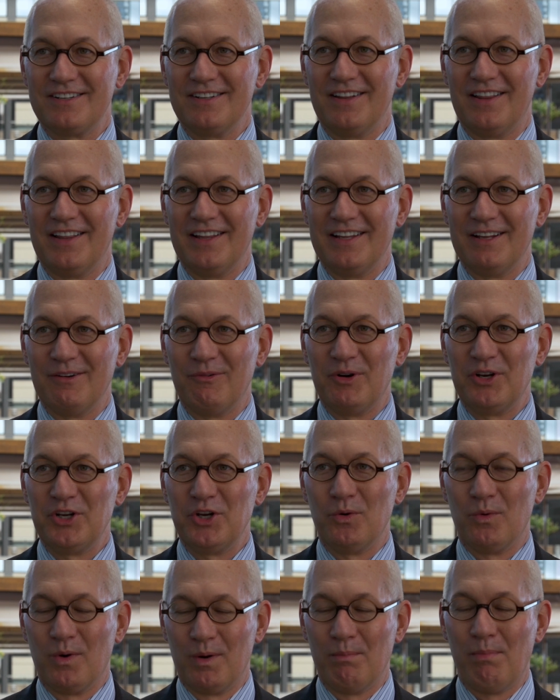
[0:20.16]
the, when
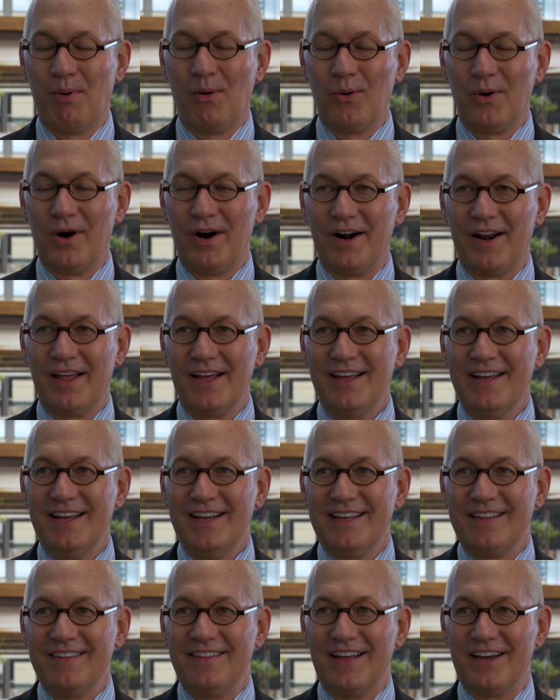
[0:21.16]
you were born,
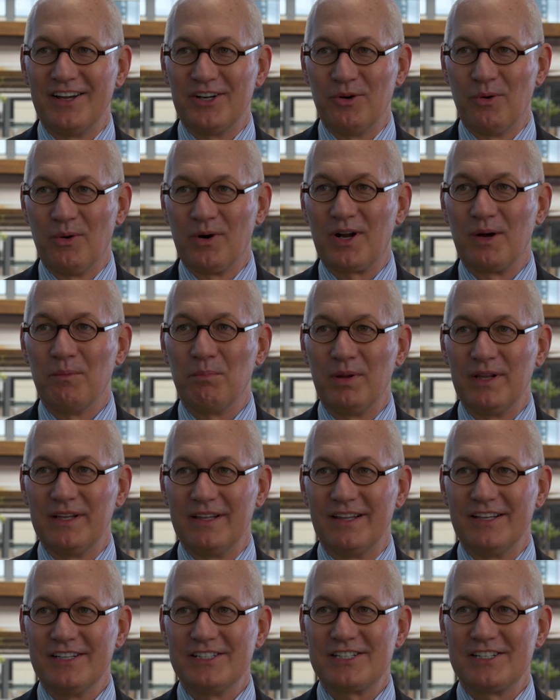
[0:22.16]
that you were
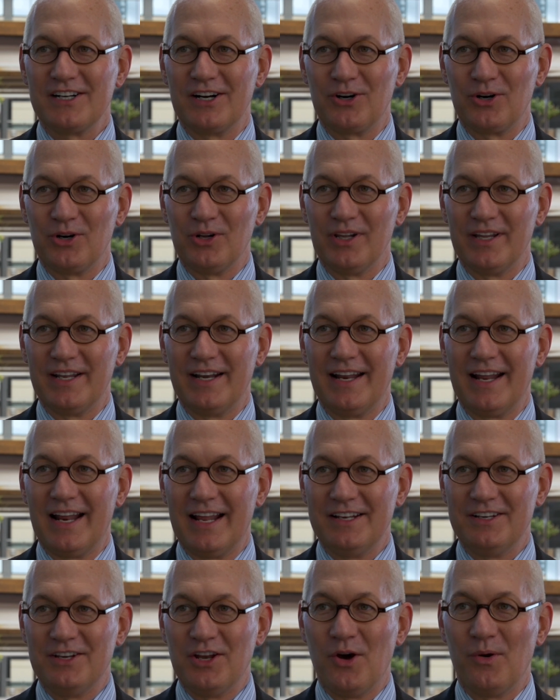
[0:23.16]
completely sterile and
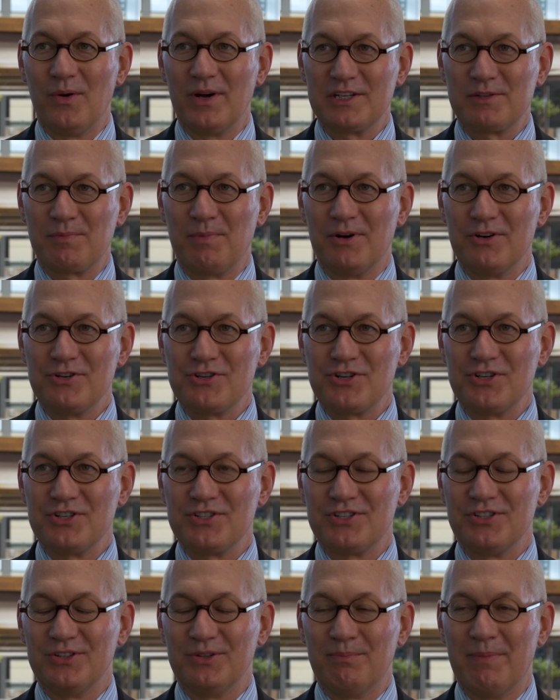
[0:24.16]
had no exposure
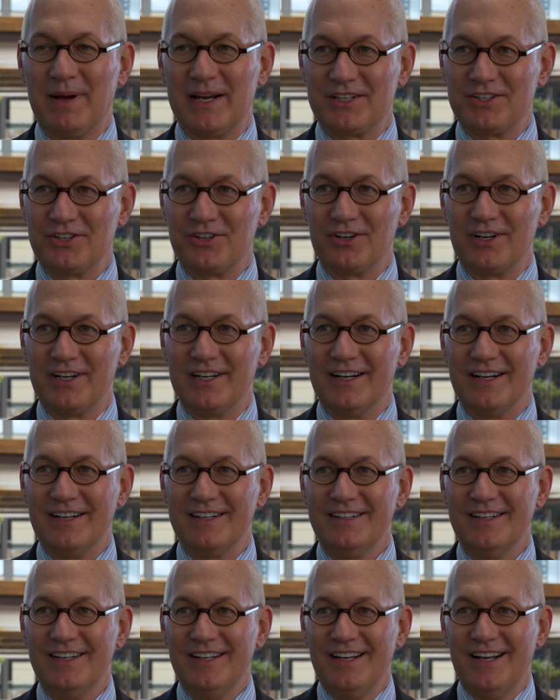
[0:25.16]
to bacteria
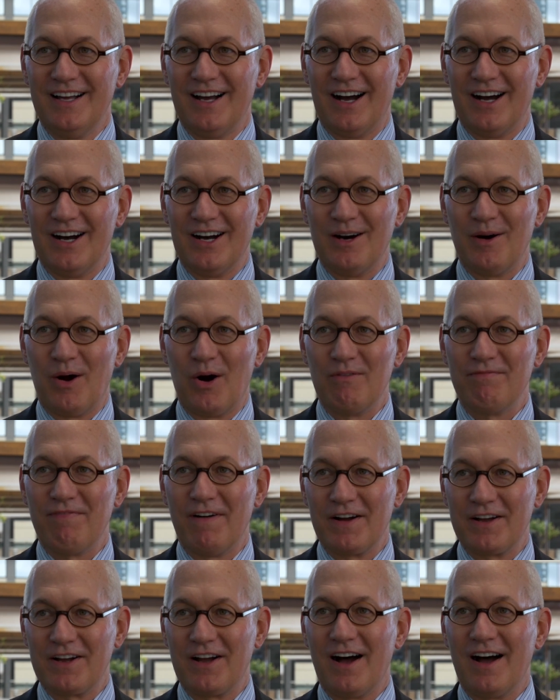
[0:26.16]
uh, or
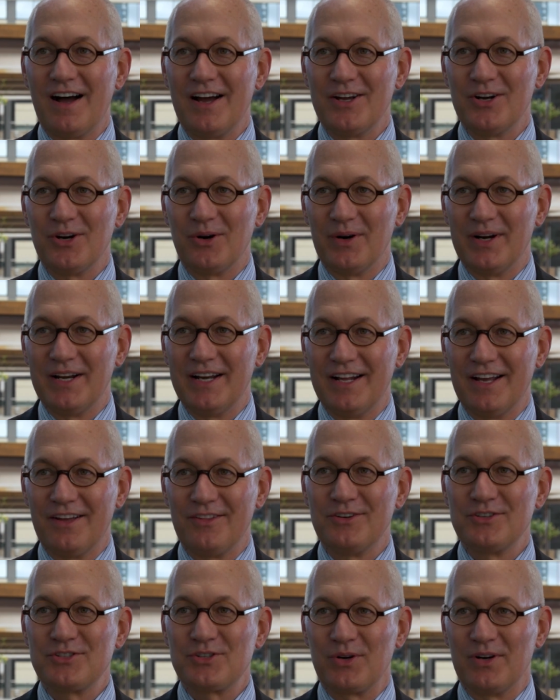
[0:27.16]
fungi or any
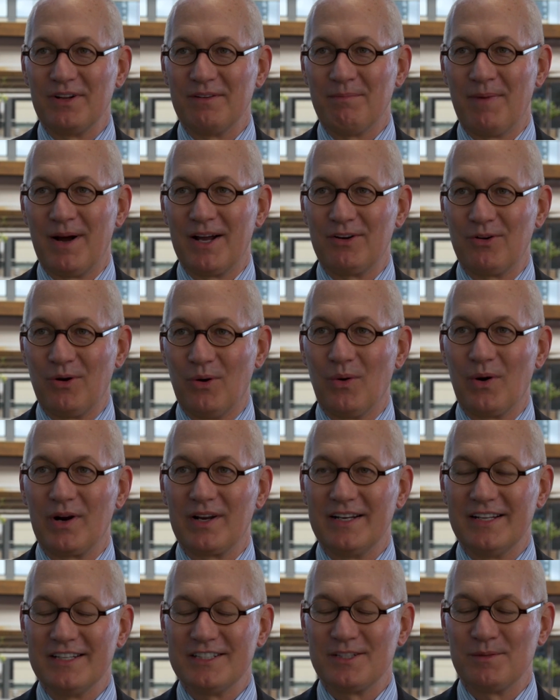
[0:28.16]
other sort of
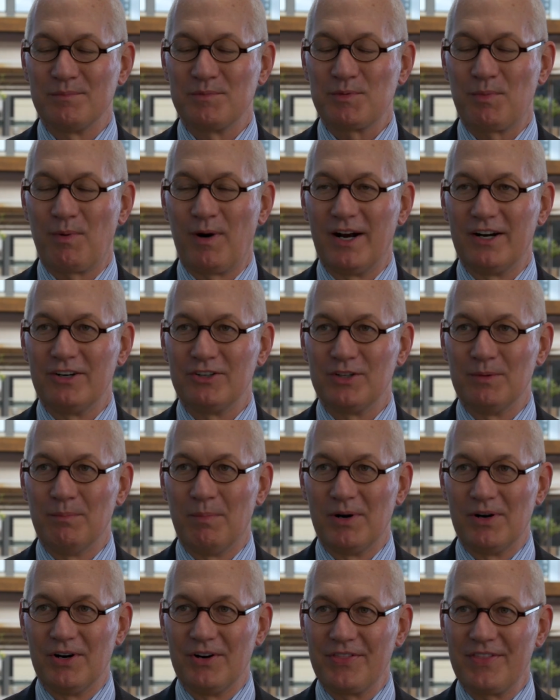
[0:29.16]
microorganisms prior to
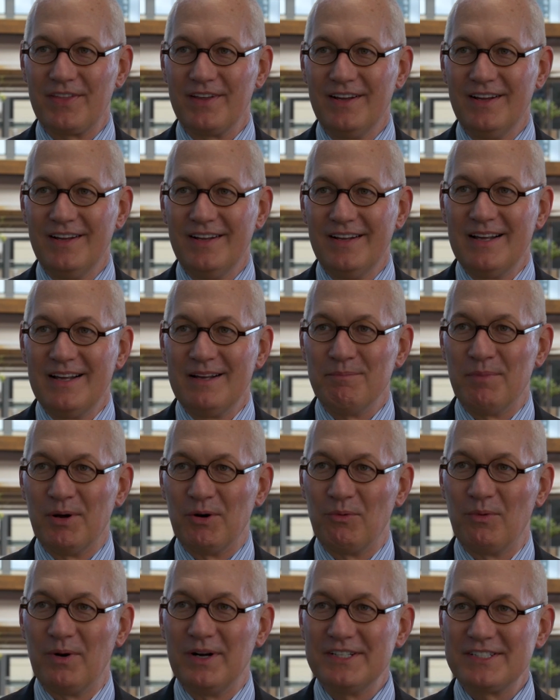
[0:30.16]
birth. But
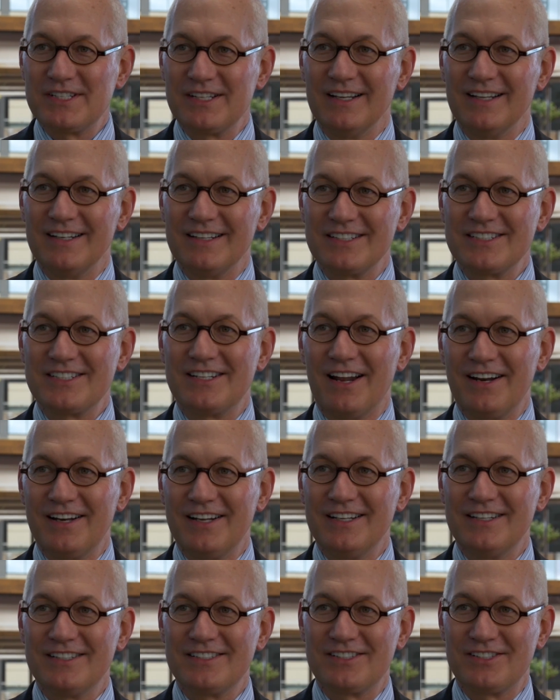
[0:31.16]
recent
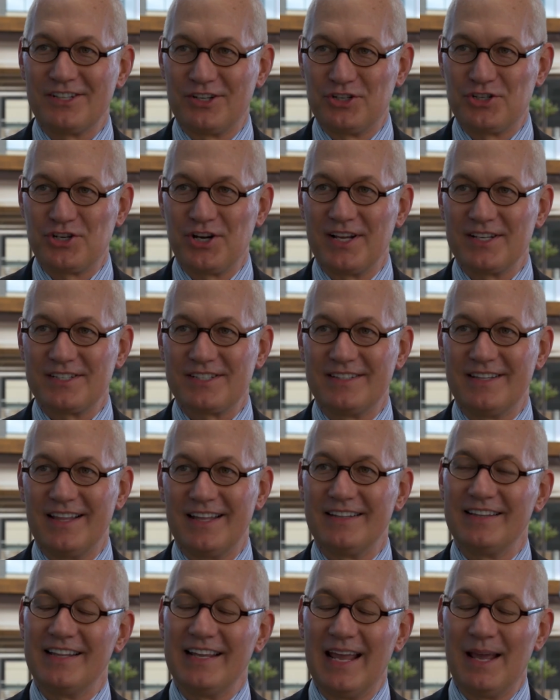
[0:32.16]
studies suggest
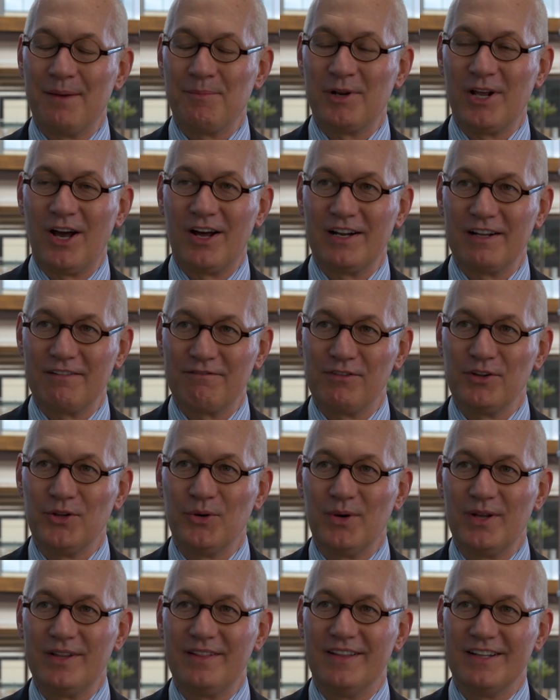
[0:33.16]
that the amniotic
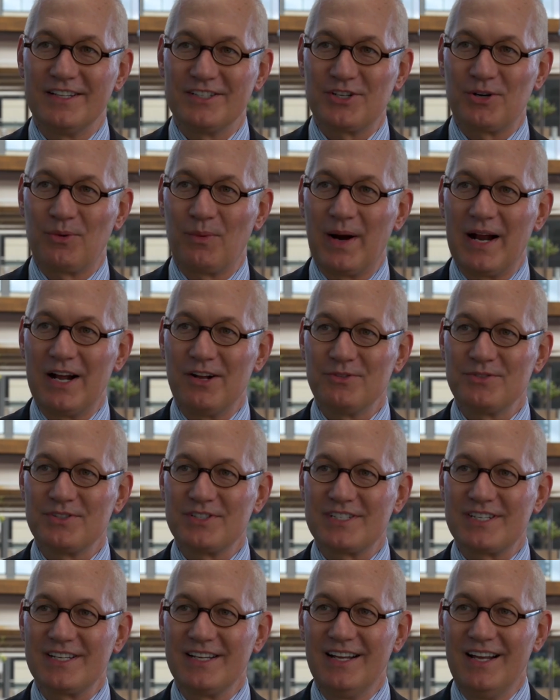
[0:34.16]
fluid that
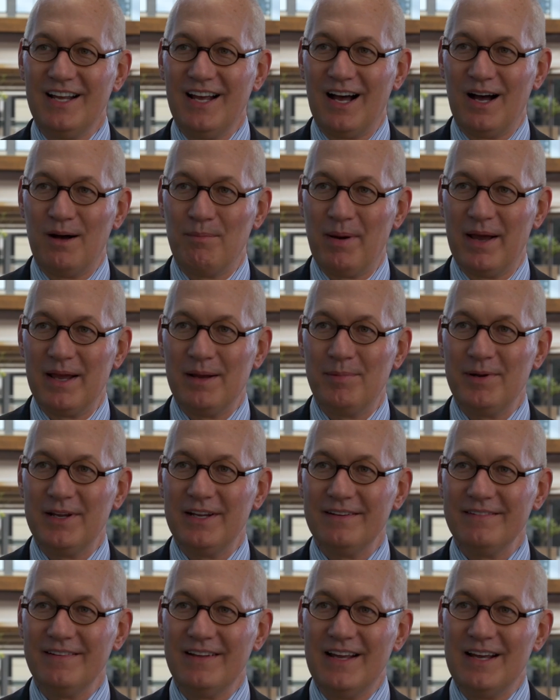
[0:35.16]
surrounds a
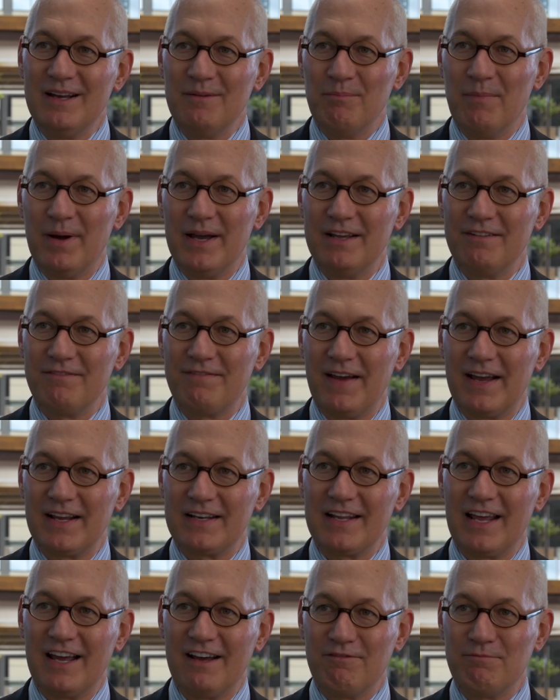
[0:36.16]
baby may in
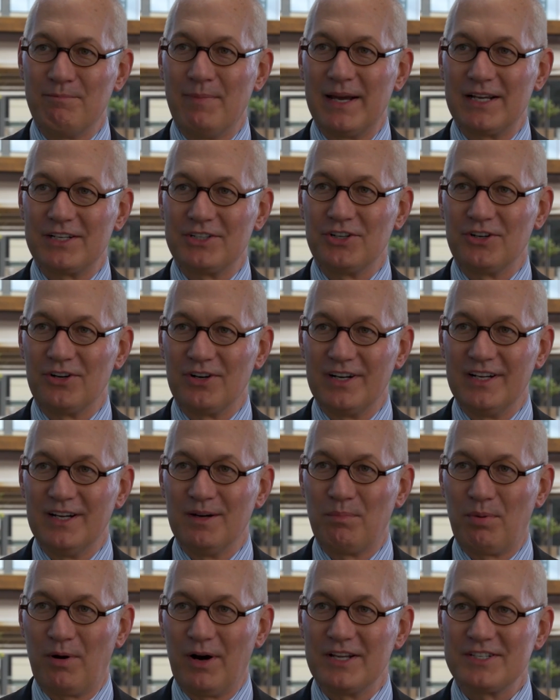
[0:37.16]
fact have bacteria
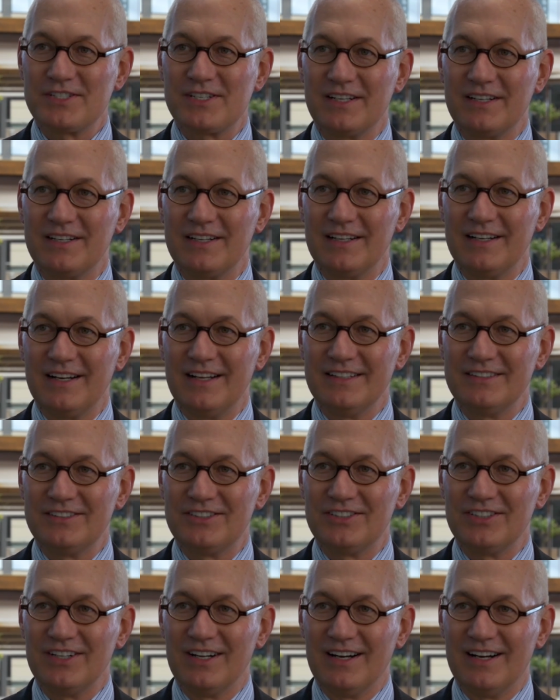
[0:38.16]
present in
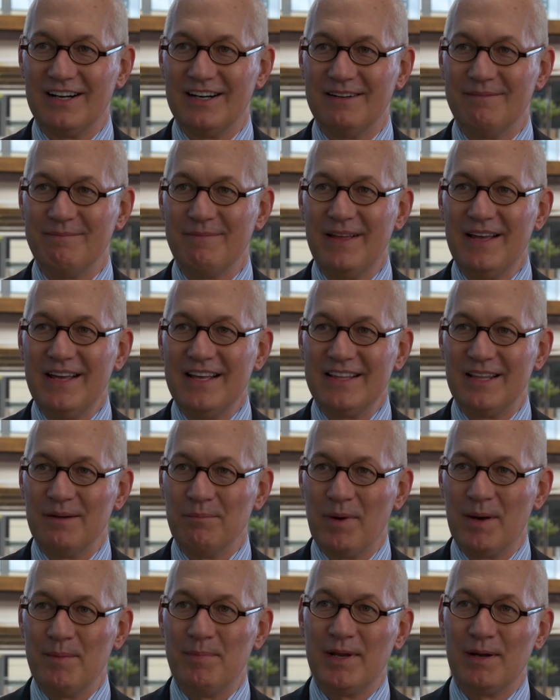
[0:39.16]
it uh, that
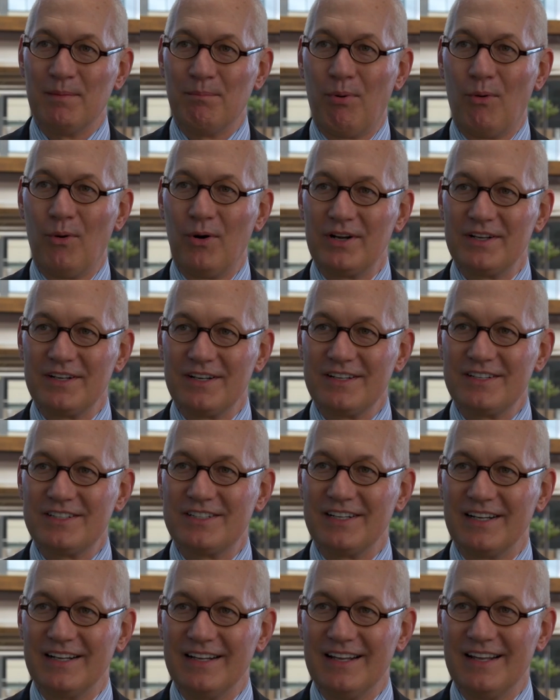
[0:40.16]
may be
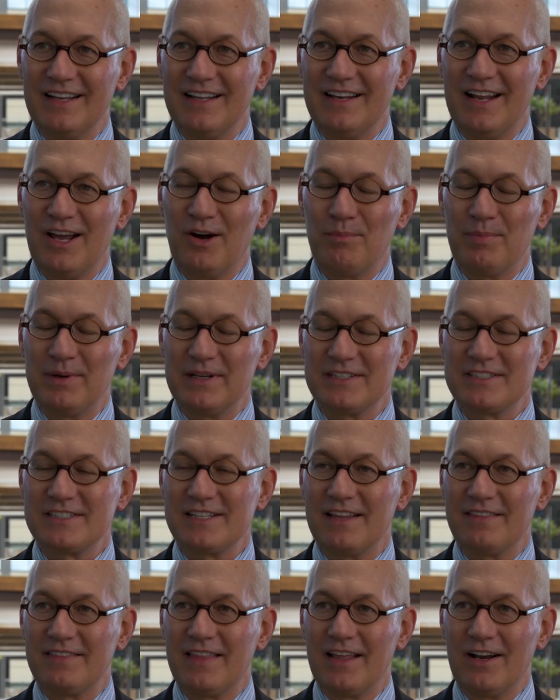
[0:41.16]
important in helping
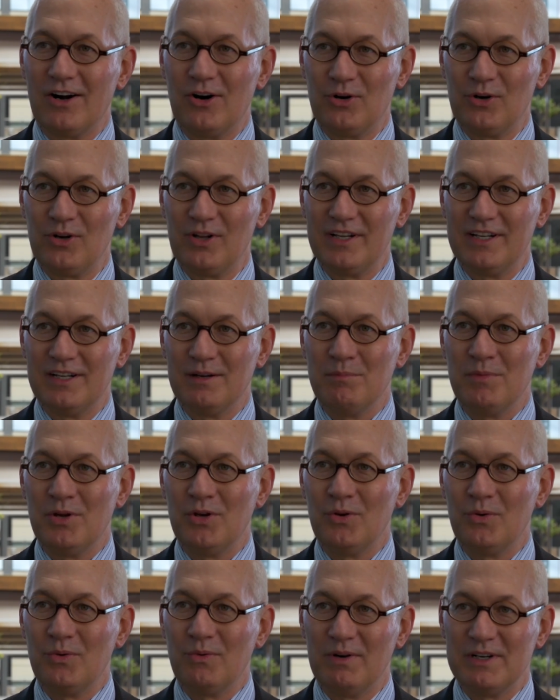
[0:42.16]
set that early
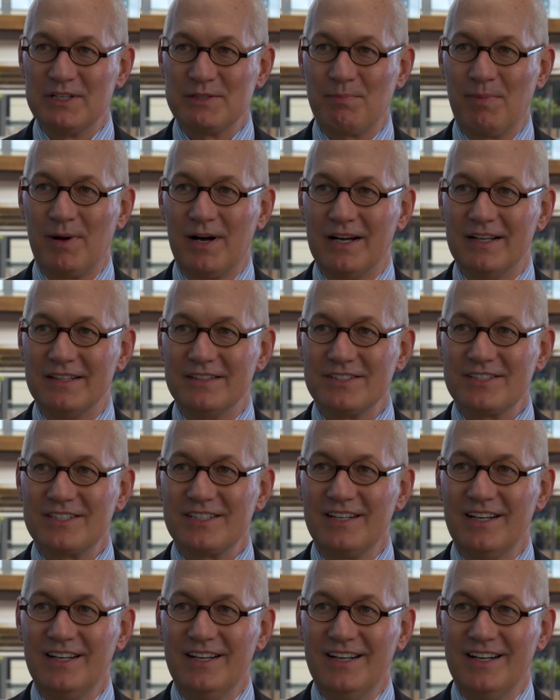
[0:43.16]
immune response
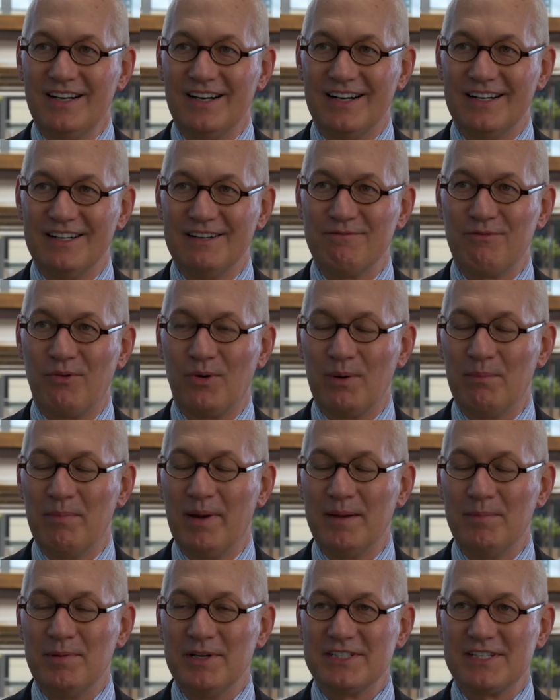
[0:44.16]
uh, for
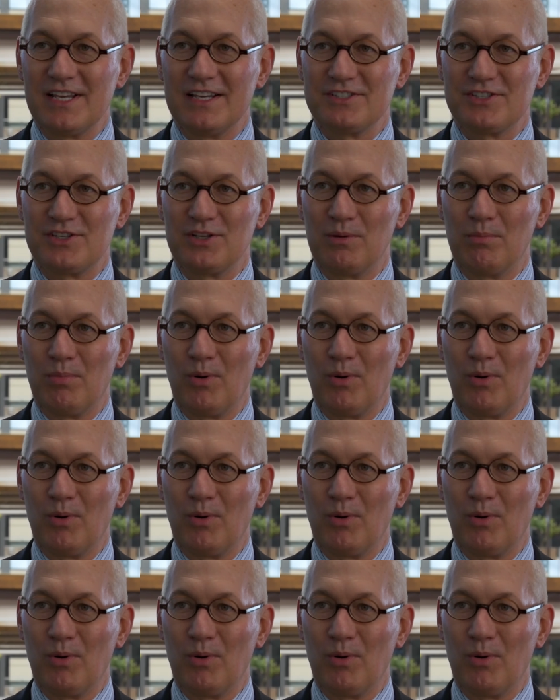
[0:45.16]
babies as they're